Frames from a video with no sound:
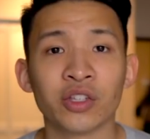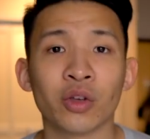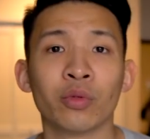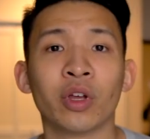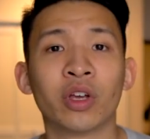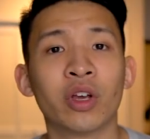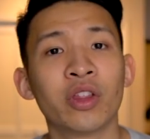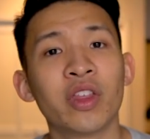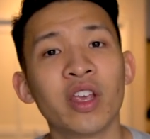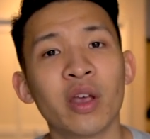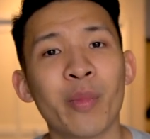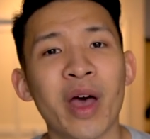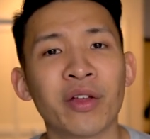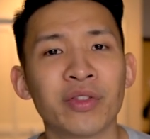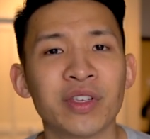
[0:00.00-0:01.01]
So the good thing
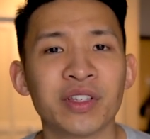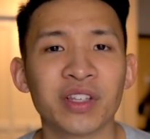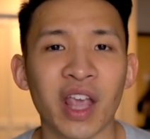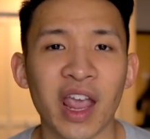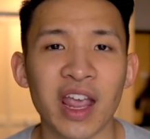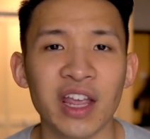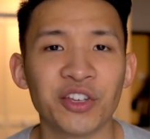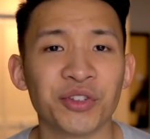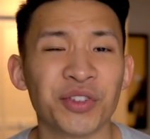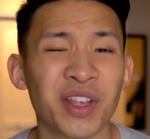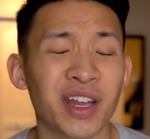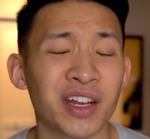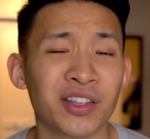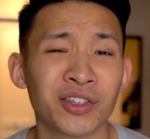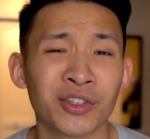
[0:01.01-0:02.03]
about this cage is
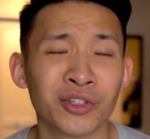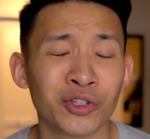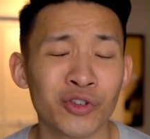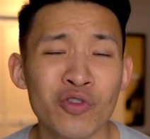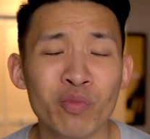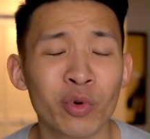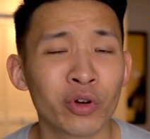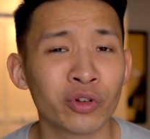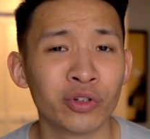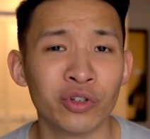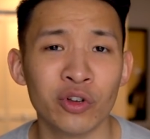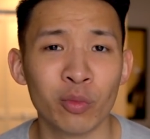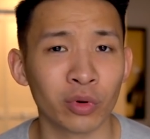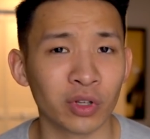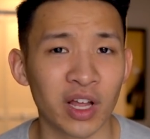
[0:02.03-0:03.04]
that it's super
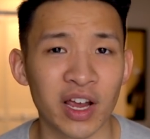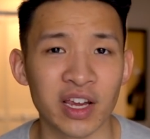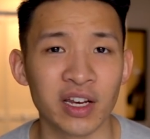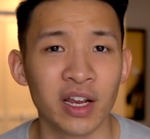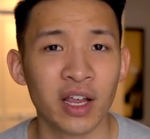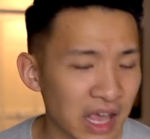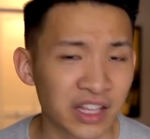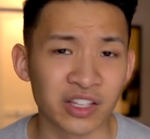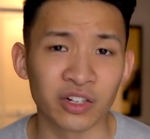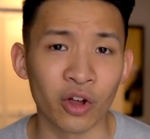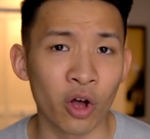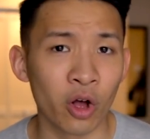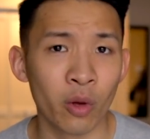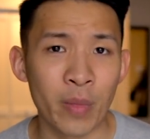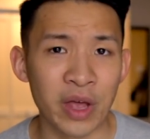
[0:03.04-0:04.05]
duper light. It's an
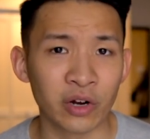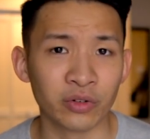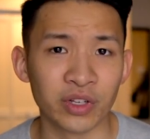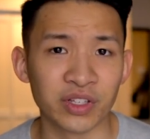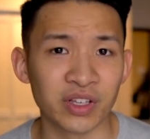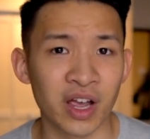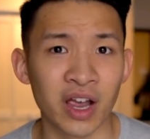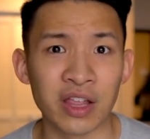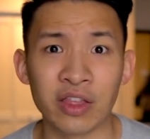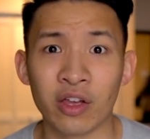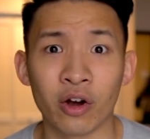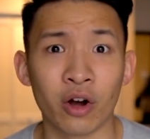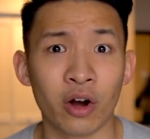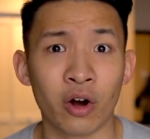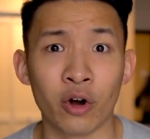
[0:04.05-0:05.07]
all metal design.
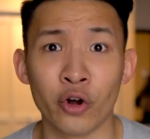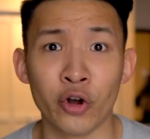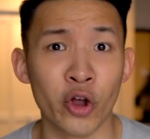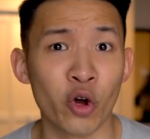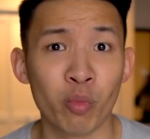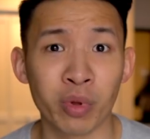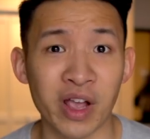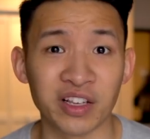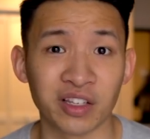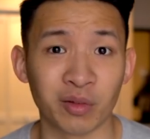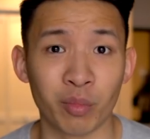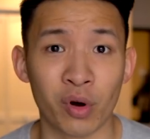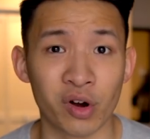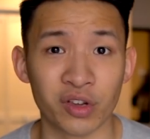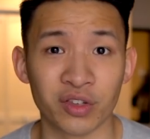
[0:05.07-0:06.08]
There are no
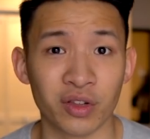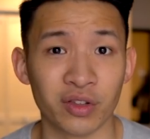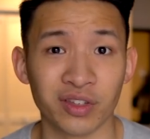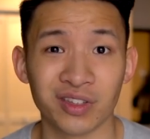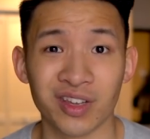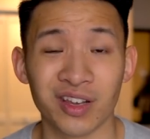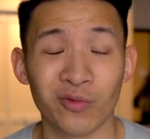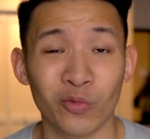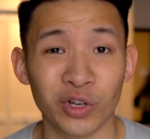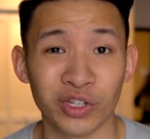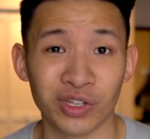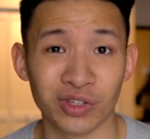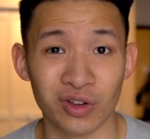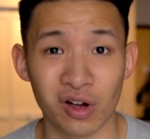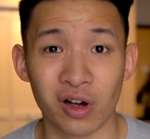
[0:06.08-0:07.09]
plastic parts on this thing,
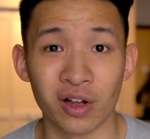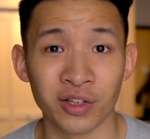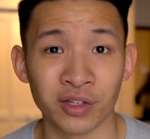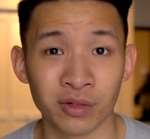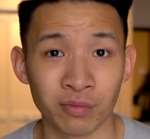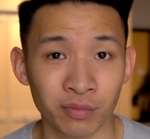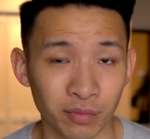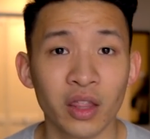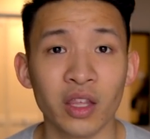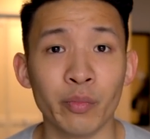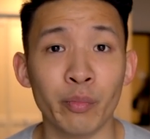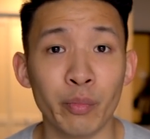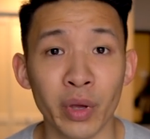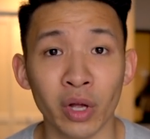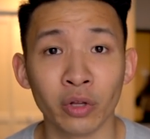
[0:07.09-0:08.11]
which is awesome. The
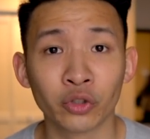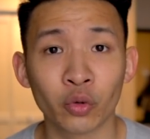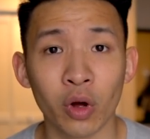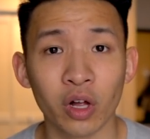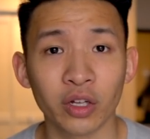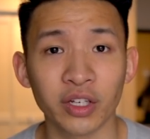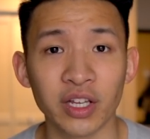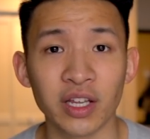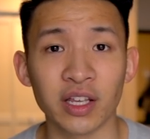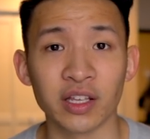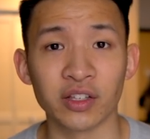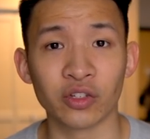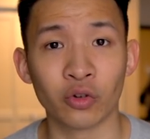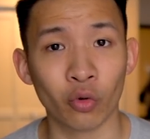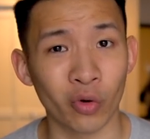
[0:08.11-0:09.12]
build quality
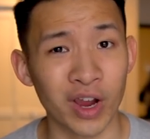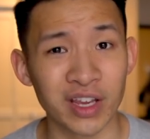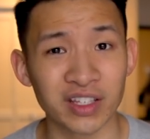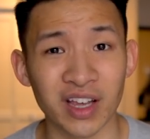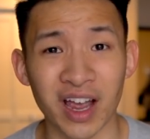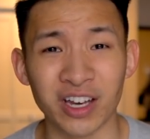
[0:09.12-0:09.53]
is great.